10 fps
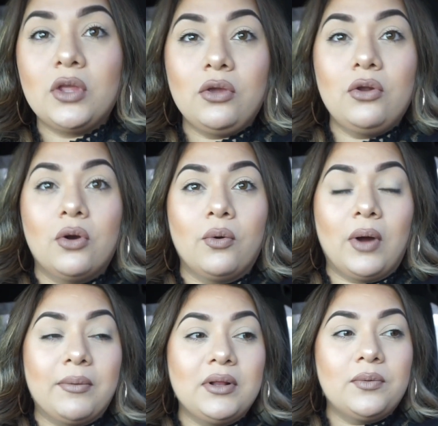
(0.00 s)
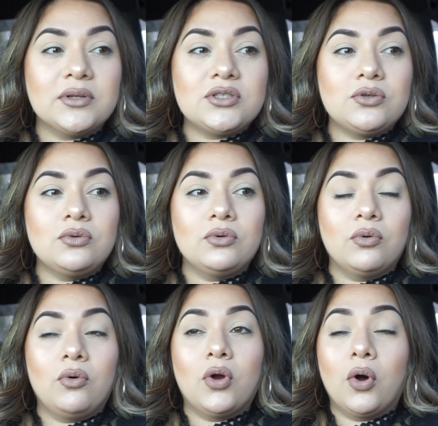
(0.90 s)
you know, I really want
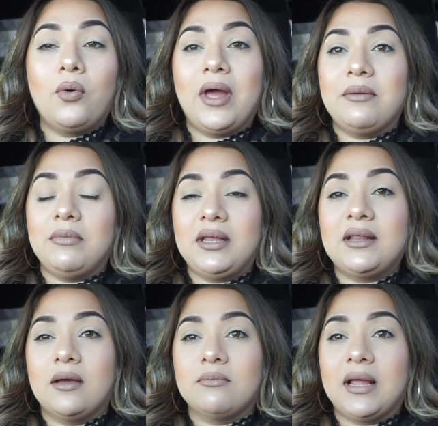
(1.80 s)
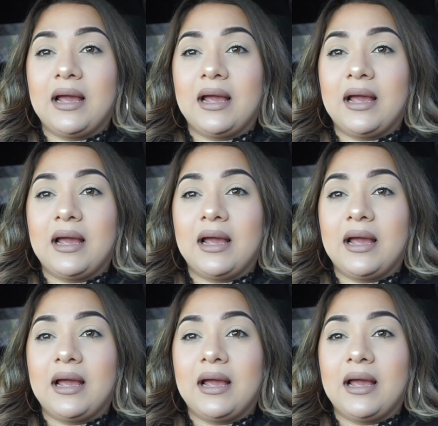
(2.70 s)
to go and meet them.